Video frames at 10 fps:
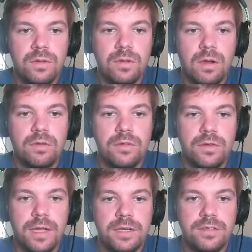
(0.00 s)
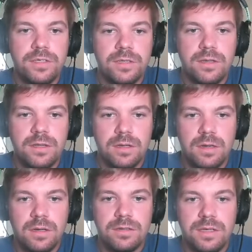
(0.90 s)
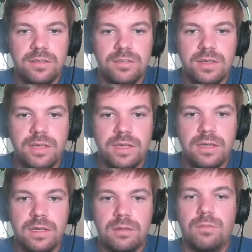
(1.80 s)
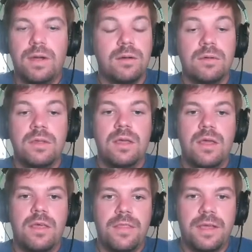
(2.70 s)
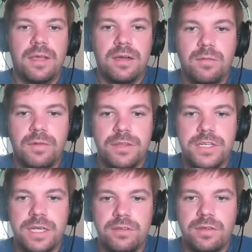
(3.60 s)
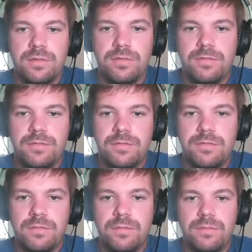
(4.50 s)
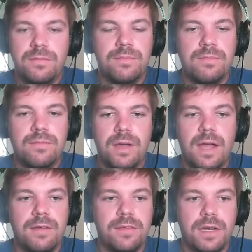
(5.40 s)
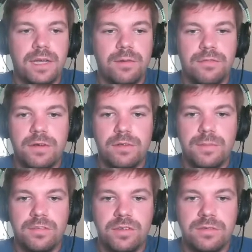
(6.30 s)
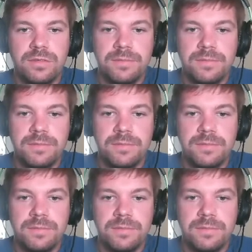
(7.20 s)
all new catch contests that come with a chance of. I've got to quit following myself.